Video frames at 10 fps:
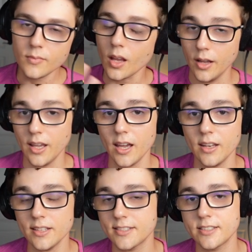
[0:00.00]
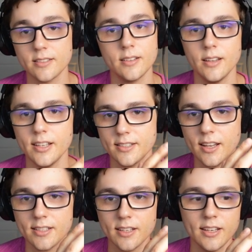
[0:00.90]
again, it's
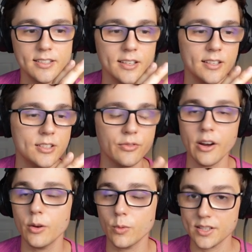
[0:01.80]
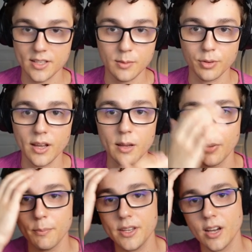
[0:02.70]
it's a very risky play,
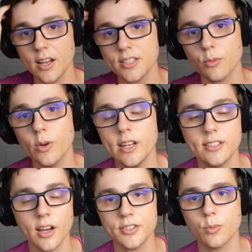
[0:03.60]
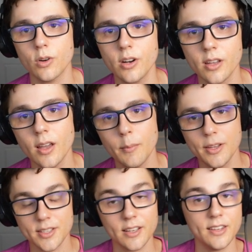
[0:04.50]
but because when it does work,
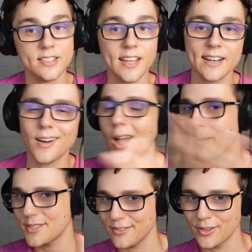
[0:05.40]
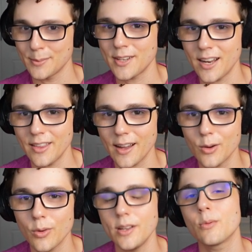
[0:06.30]
because like on the exact opposite flip side of that
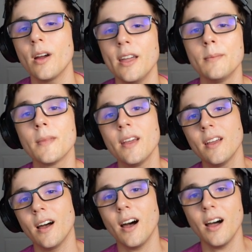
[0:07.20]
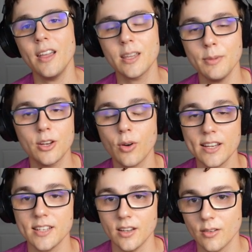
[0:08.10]
coin, right, it can be
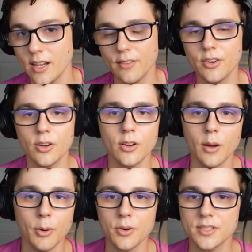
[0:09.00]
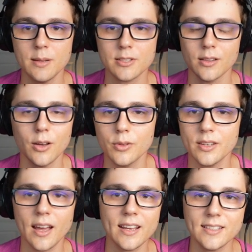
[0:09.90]
crazy good, right? If your opponent's team is a Lowland
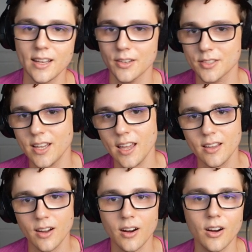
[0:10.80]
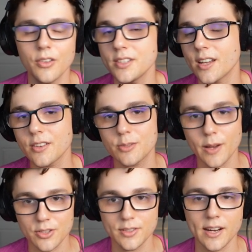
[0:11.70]
Ninetales, Gengar, all these other
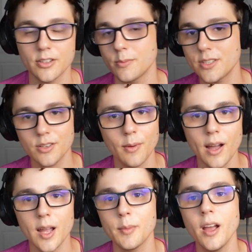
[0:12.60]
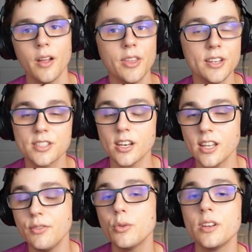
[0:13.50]
special attackers, Mr. Mime, then it's going to
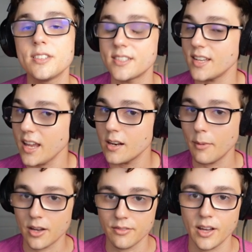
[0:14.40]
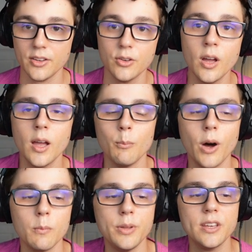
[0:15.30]
give you an insane amount of value.
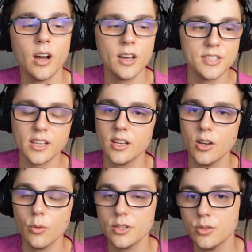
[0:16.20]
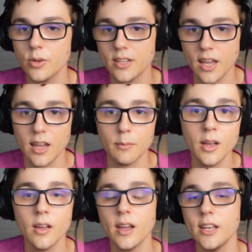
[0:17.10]
But because it can go into a game
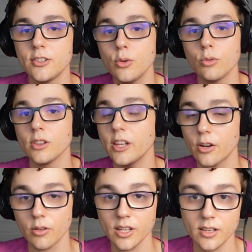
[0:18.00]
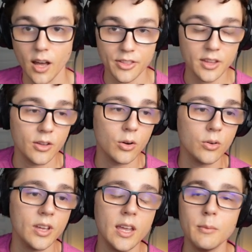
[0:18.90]
and do literally nothing the whole
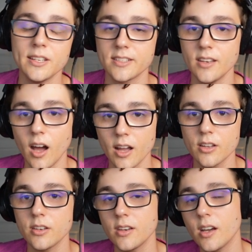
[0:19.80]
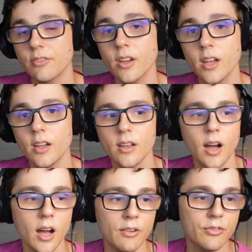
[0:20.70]
game, it's not good enough
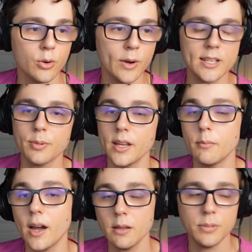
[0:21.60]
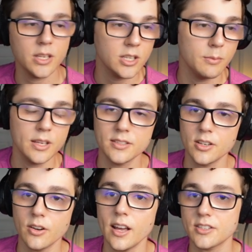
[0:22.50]
for ranked play, in my opinion, to be
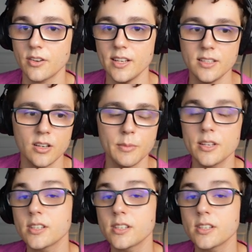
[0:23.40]
considered S or A tier. Because